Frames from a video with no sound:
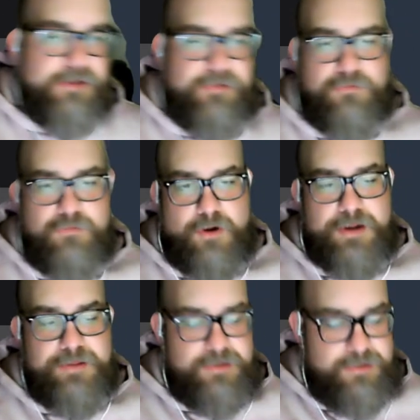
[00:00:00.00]
too
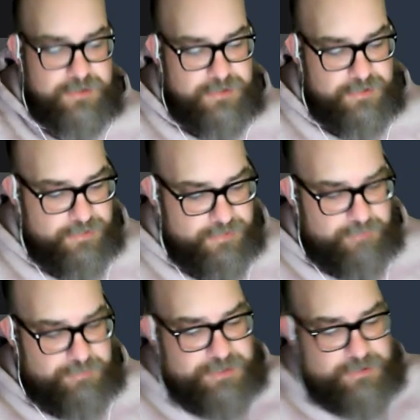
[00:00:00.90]
crazy,
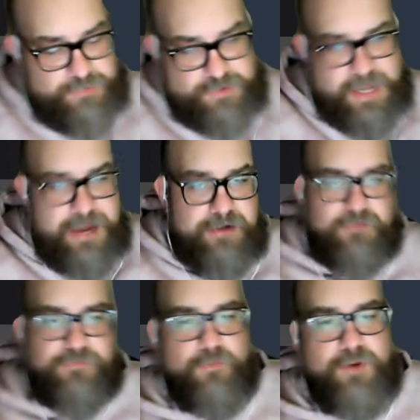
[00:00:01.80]
but, standard
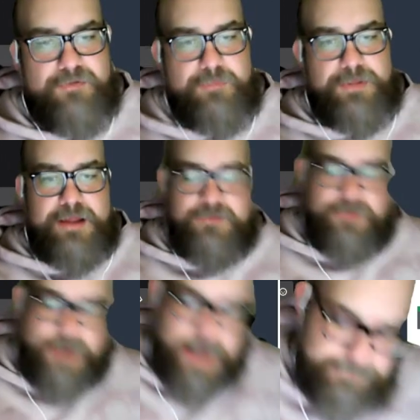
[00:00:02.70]
for whatever blinds
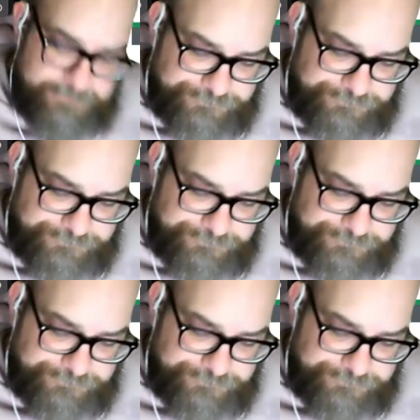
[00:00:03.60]
you're at.